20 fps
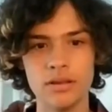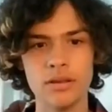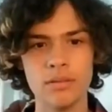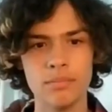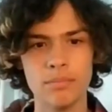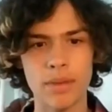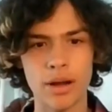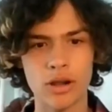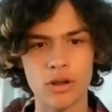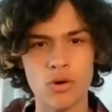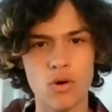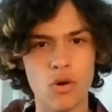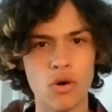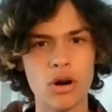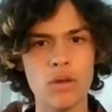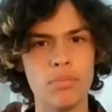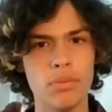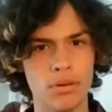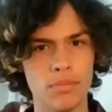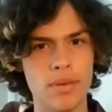
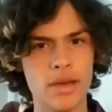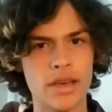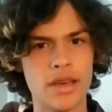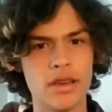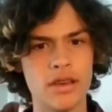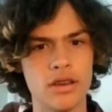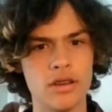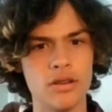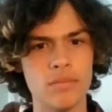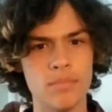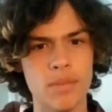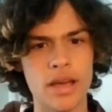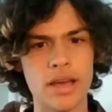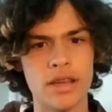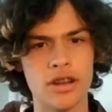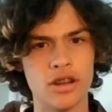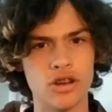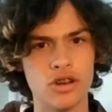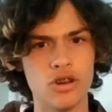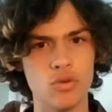Metalcore, but make it good, make
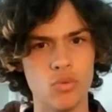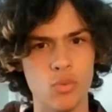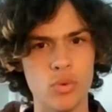it a good